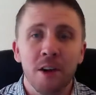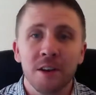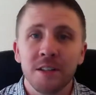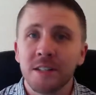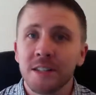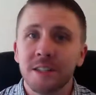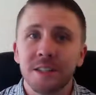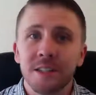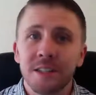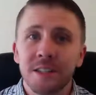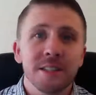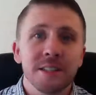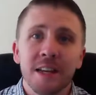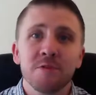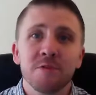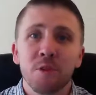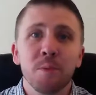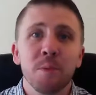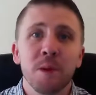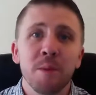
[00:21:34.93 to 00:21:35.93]
is
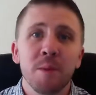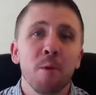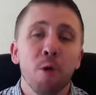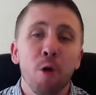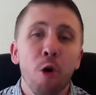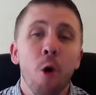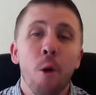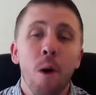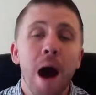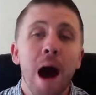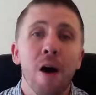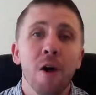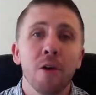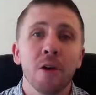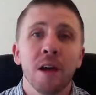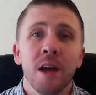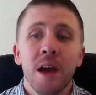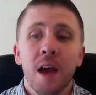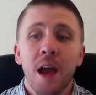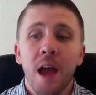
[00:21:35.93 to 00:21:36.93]
successful people go
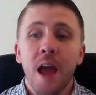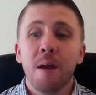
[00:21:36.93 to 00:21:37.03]
out